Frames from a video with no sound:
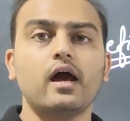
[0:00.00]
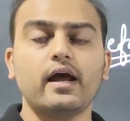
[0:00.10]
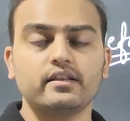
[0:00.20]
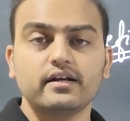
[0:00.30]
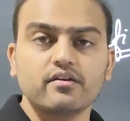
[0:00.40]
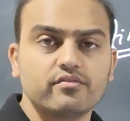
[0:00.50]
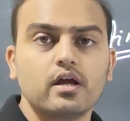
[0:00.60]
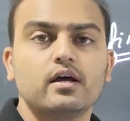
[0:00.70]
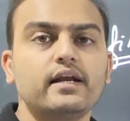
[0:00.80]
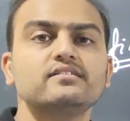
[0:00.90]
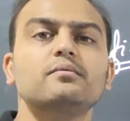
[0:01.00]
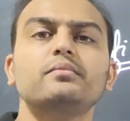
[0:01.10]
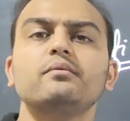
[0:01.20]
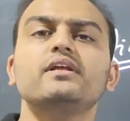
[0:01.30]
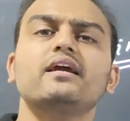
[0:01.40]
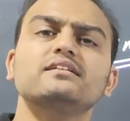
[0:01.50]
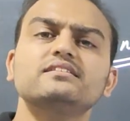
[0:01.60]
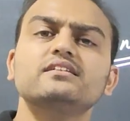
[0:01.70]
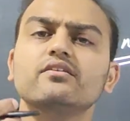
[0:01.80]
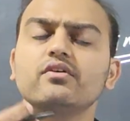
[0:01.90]
and the right? Sometimes they can
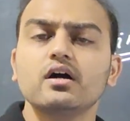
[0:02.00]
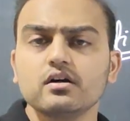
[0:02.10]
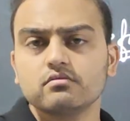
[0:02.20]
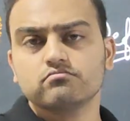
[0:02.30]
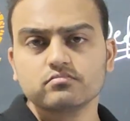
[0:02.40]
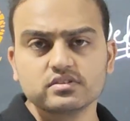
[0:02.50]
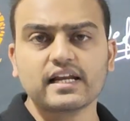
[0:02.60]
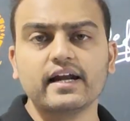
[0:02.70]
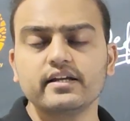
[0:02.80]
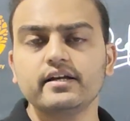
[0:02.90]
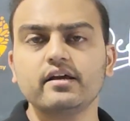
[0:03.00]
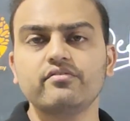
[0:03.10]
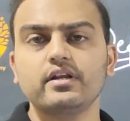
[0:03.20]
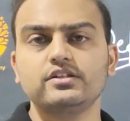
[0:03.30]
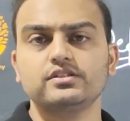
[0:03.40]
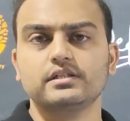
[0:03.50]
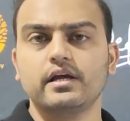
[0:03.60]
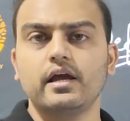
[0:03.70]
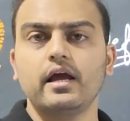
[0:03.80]
just give a standard definition,